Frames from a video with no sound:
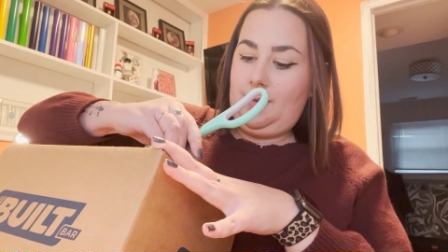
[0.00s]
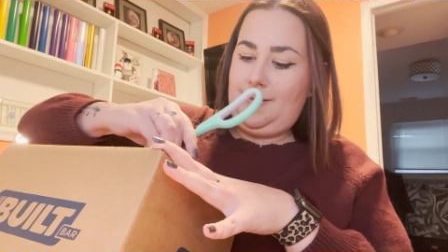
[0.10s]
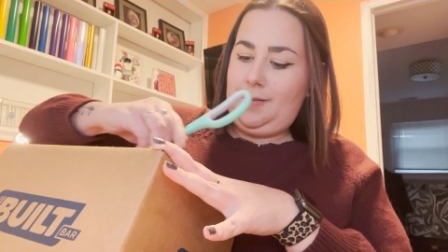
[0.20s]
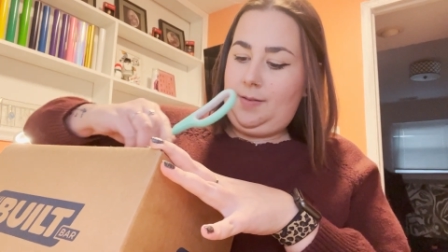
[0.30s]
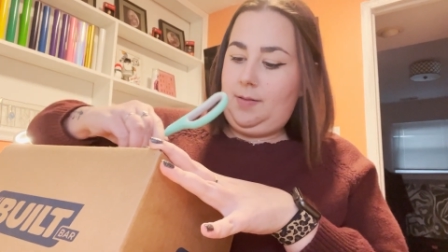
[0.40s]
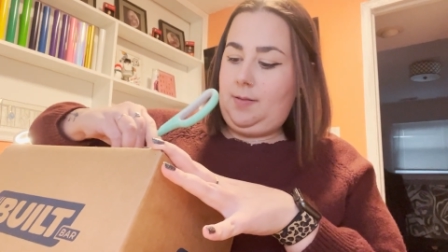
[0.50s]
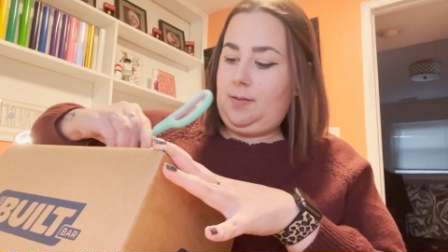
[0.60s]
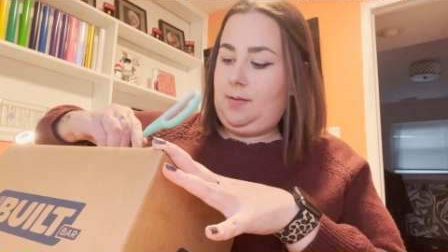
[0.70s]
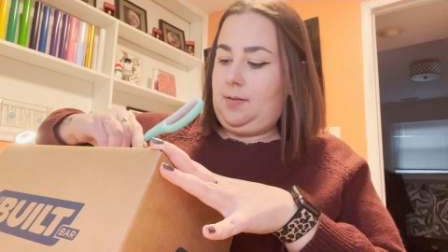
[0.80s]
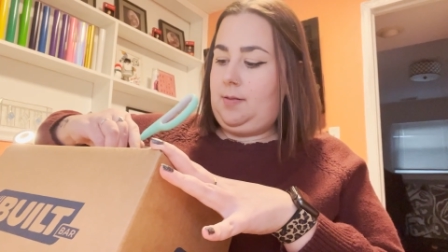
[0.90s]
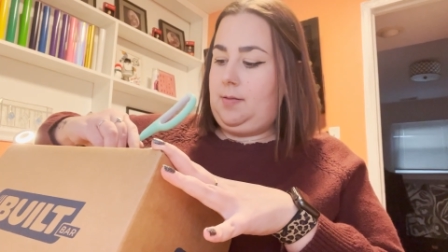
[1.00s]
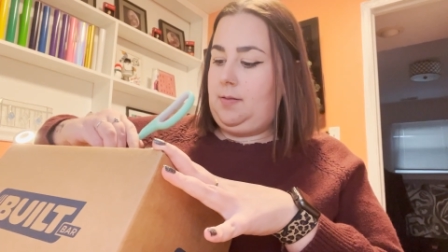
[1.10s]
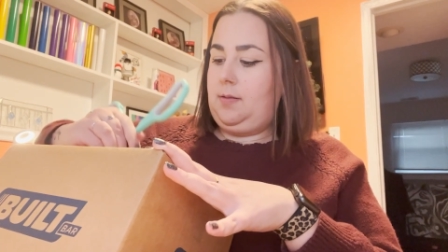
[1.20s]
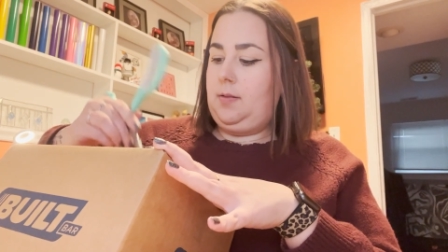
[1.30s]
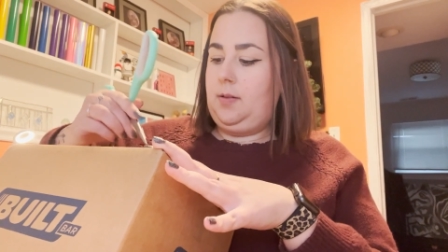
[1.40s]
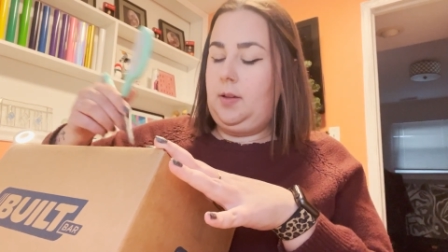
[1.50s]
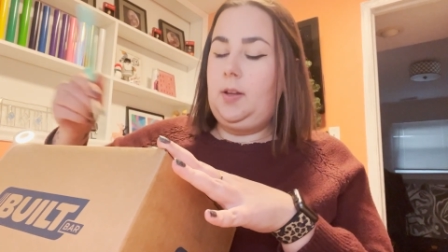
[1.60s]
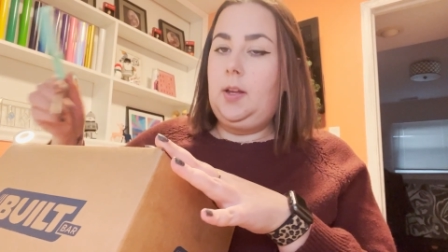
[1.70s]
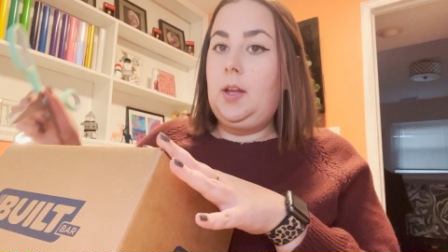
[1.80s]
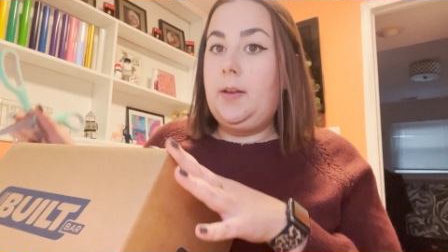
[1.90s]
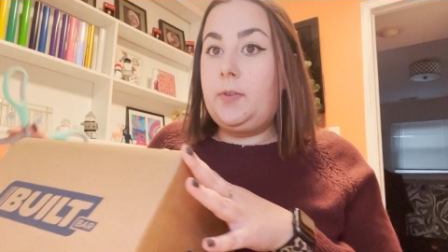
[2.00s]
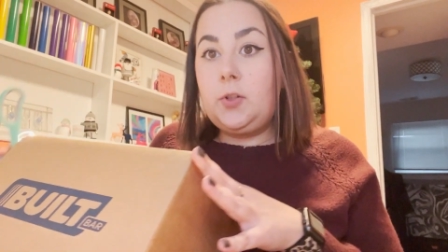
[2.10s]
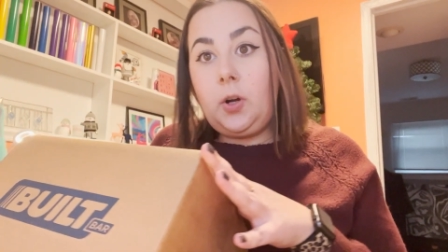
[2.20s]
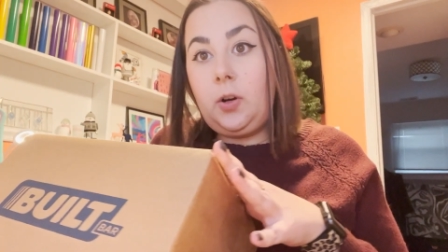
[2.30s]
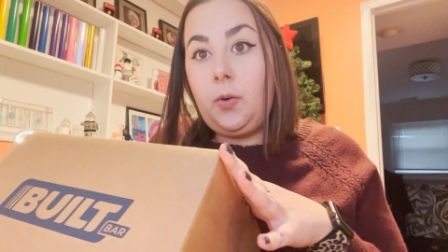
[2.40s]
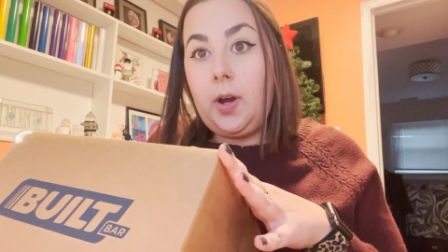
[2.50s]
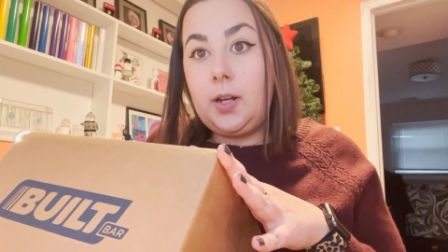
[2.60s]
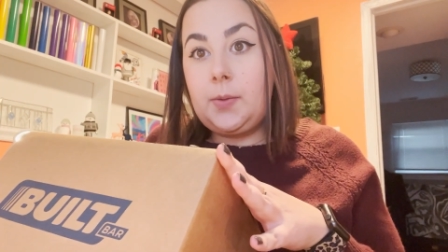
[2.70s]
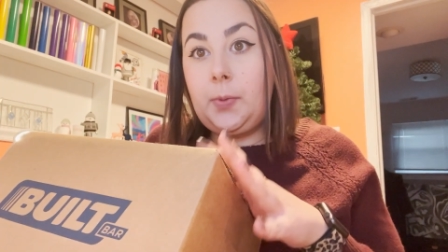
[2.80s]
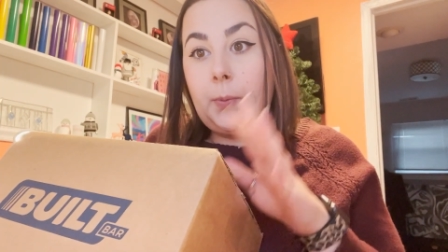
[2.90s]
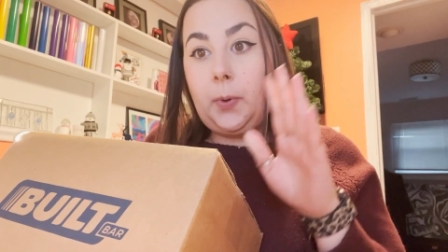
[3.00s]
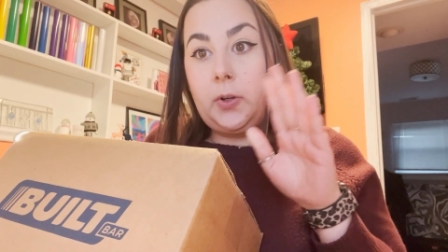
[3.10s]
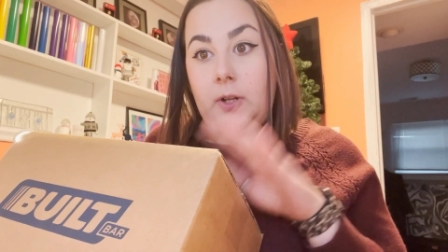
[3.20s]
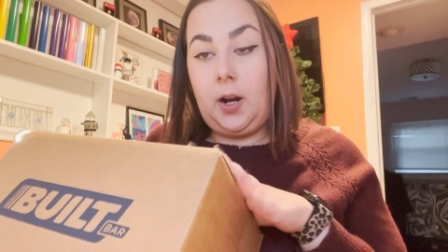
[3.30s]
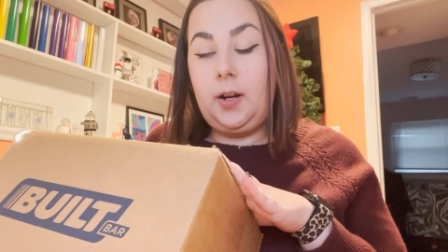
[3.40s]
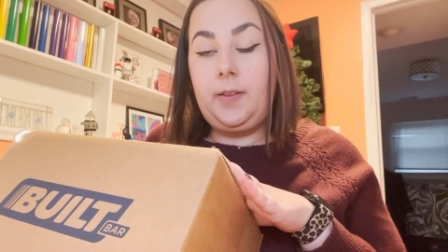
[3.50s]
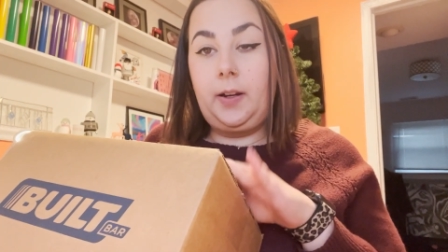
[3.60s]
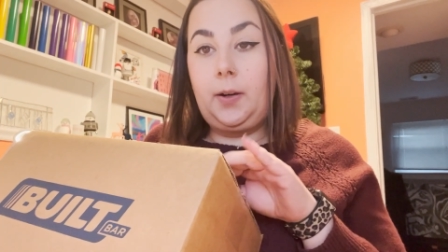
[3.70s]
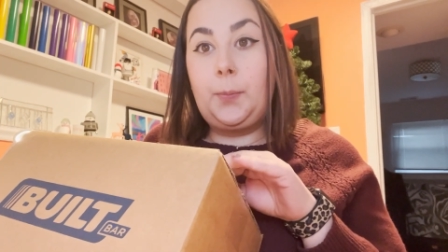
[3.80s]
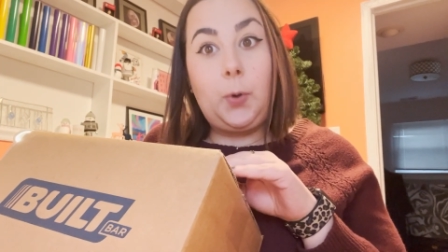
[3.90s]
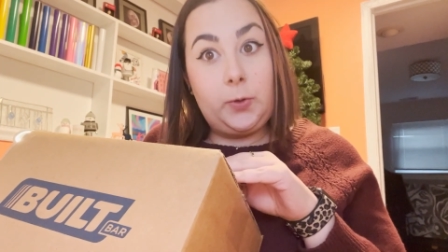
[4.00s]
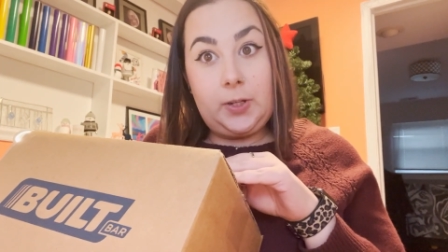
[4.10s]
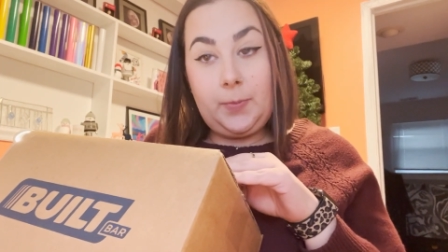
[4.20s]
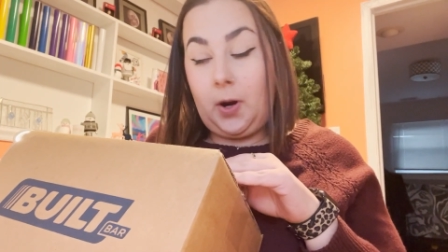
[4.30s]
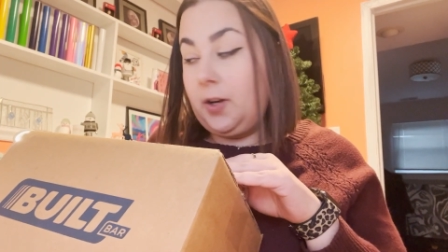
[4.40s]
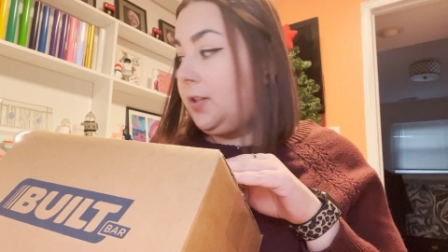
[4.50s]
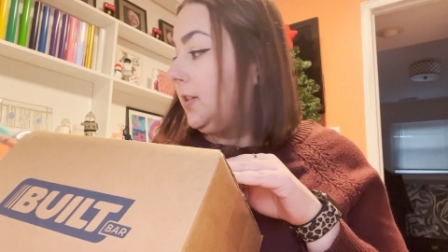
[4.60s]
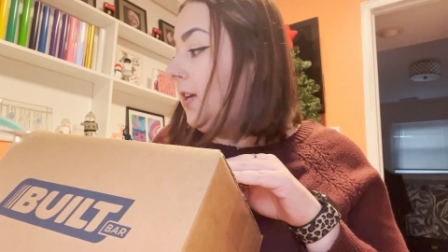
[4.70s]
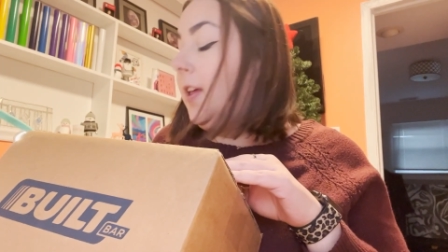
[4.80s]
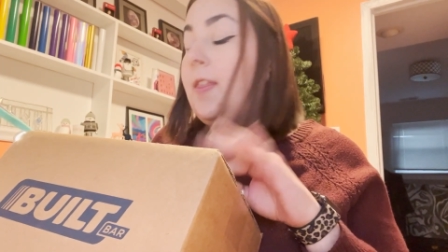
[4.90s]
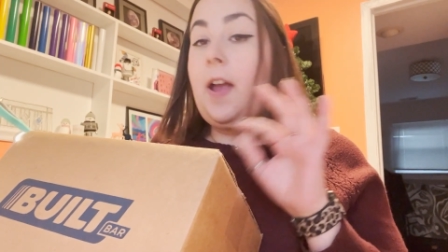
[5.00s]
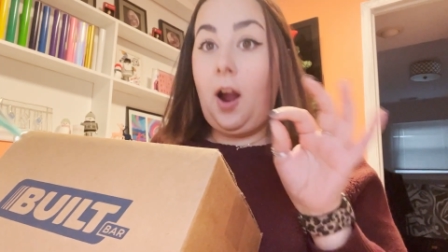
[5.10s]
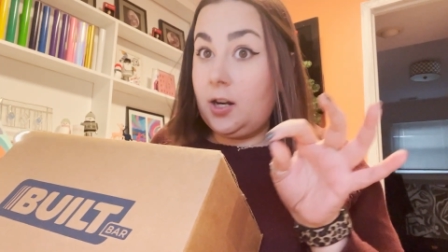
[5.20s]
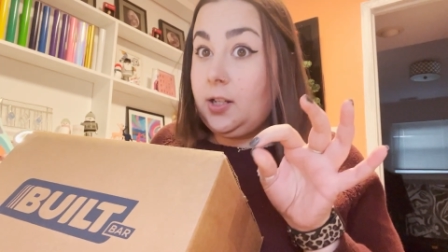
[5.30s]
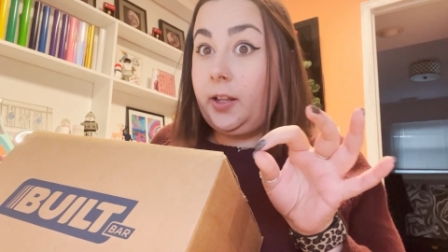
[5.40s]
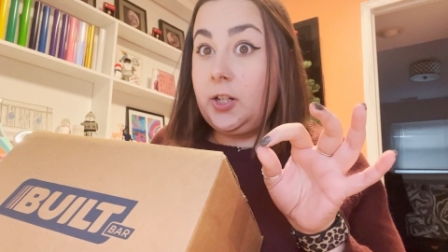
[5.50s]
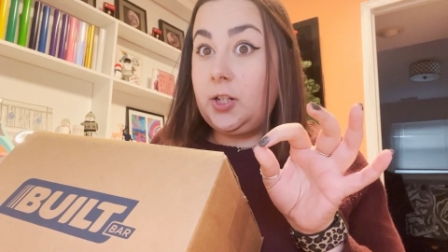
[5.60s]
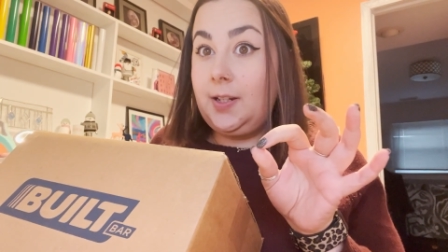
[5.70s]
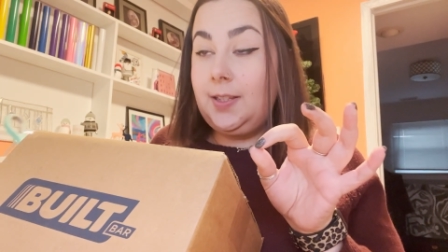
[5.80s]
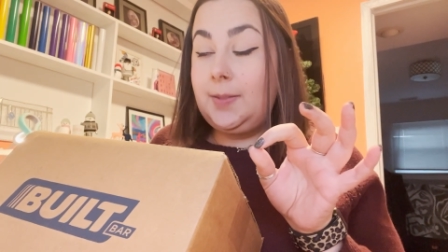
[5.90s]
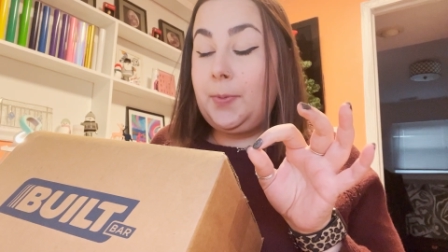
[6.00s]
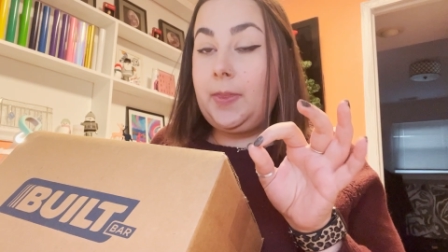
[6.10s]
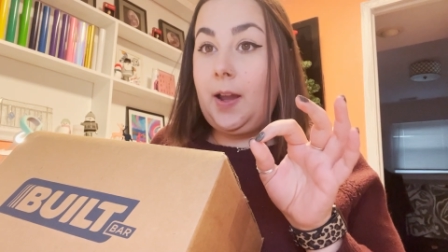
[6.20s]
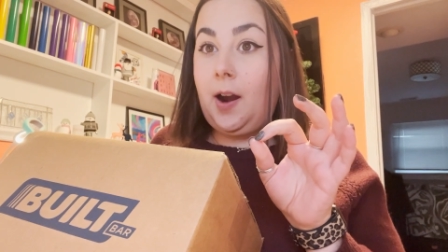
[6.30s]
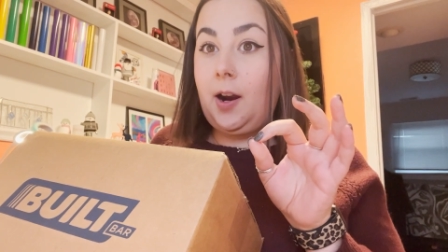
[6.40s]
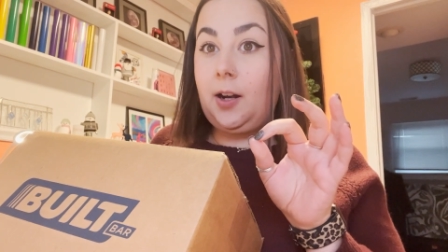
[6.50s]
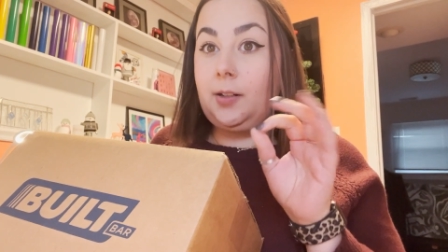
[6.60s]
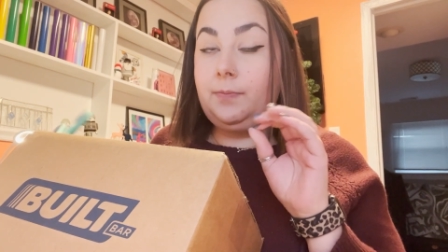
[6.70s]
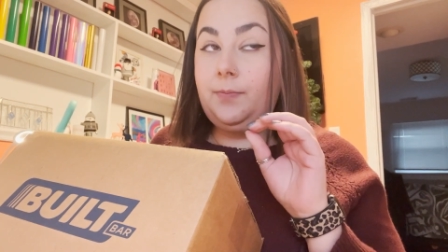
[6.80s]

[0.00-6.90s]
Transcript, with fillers: If you don't know what Built Bars are, they're protein bars. They are delicious, but they are